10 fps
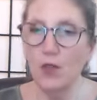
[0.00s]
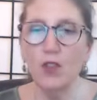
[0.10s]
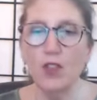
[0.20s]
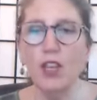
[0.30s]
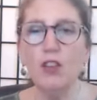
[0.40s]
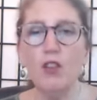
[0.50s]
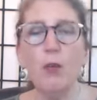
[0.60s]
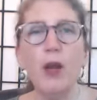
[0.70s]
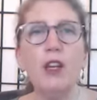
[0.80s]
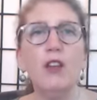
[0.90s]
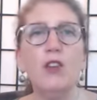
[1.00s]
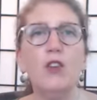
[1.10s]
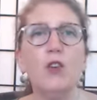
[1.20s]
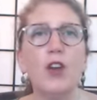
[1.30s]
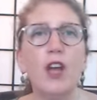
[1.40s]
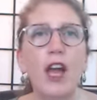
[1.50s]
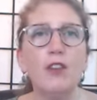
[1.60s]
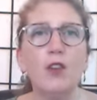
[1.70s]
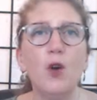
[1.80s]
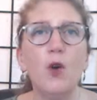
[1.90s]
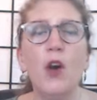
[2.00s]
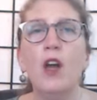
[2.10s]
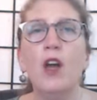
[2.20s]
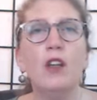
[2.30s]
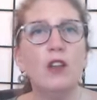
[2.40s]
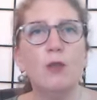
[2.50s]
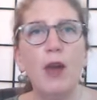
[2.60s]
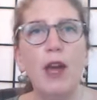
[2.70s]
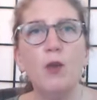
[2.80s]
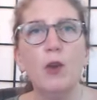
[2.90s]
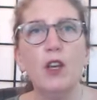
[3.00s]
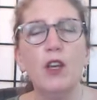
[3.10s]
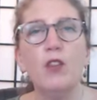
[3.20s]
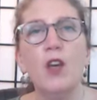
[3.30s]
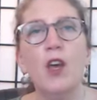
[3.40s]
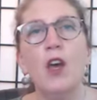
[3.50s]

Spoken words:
sense of abundance, your cash flow. It doesn't matter what it is.